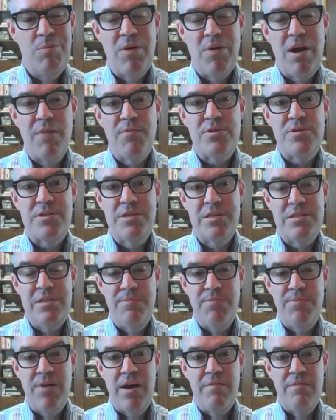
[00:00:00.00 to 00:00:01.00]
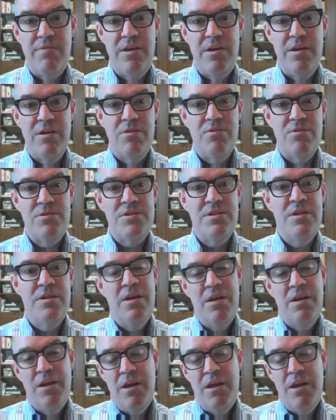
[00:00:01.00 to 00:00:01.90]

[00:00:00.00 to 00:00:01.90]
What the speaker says: been around for 65 years.